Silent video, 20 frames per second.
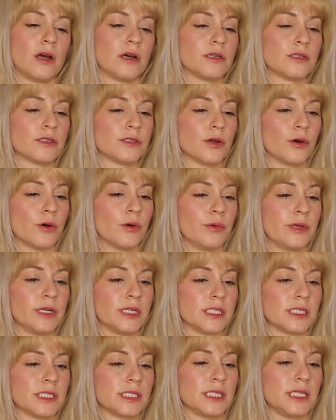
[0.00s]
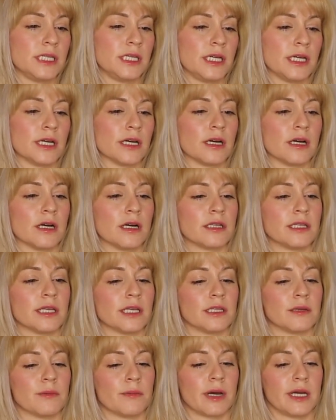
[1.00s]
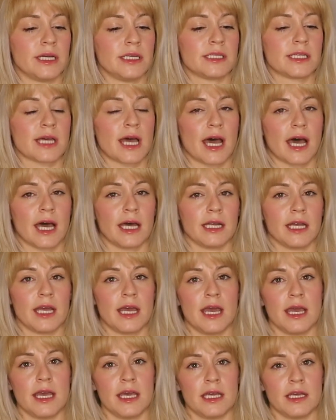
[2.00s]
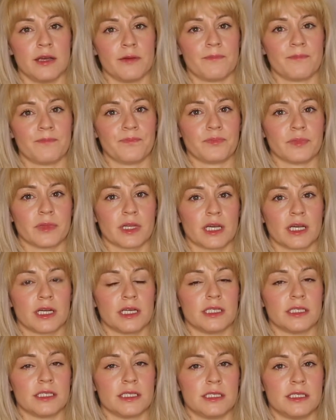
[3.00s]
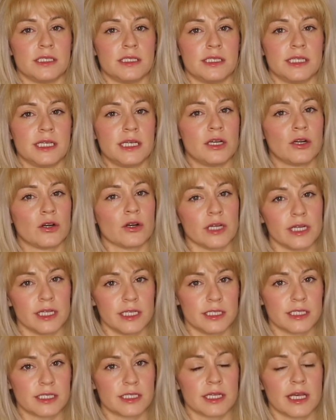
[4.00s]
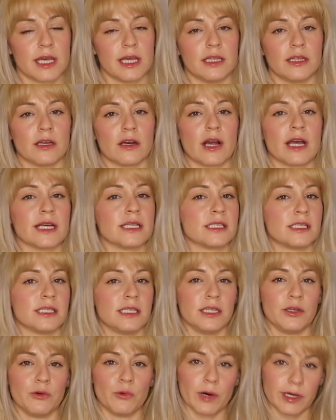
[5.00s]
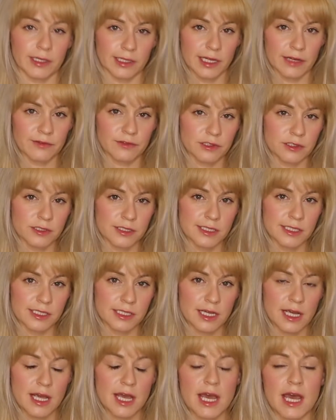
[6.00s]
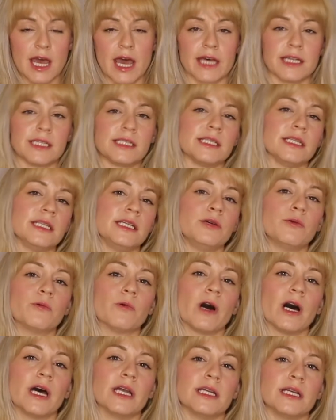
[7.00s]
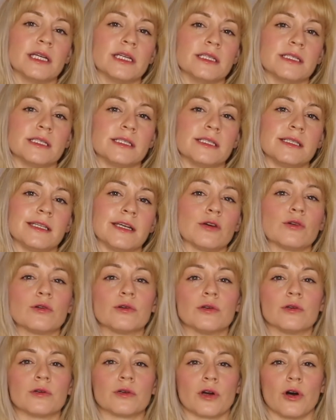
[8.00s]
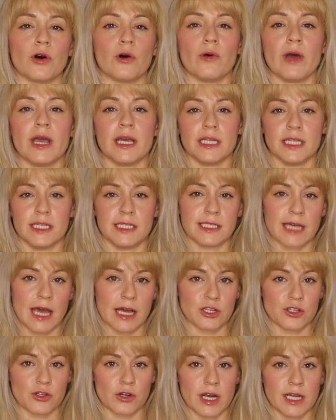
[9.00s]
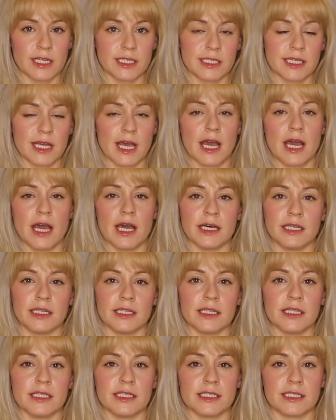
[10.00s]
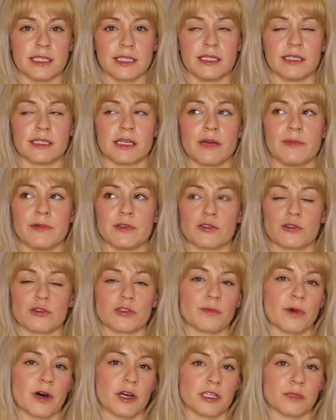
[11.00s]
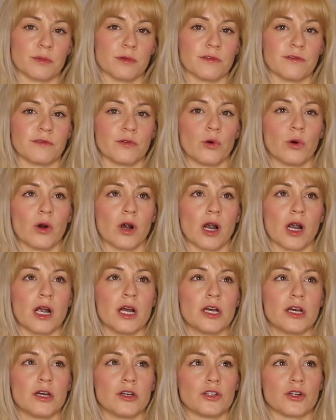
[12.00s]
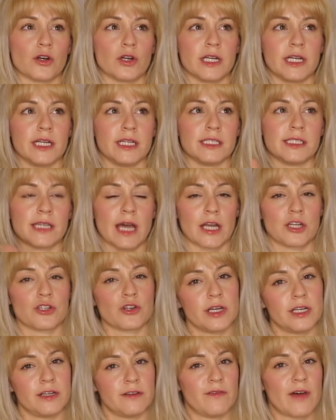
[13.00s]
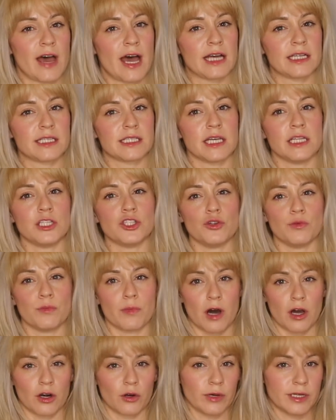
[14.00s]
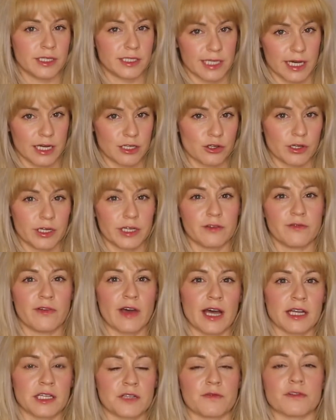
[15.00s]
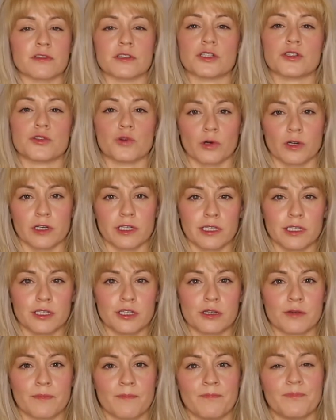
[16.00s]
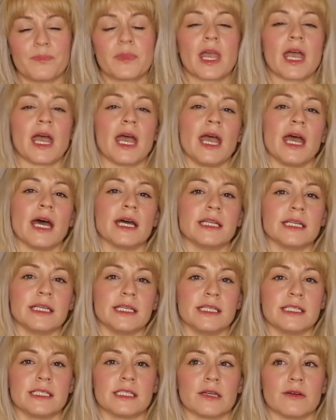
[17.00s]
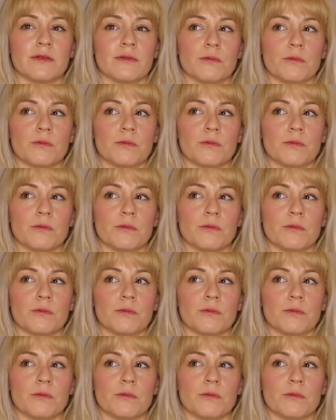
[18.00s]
So we can see here that the mice had a decrease in their SCD1 levels. SCD1 is steryl-CoA desaturase, and this enzyme is responsible for turning saturated fats into monounsaturated fats for storage and is